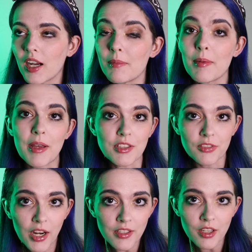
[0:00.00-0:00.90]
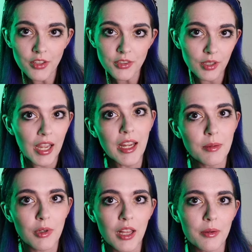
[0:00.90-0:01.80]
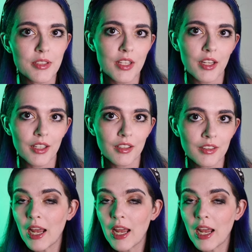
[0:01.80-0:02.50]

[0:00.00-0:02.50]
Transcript: and my best friend also came while I was there.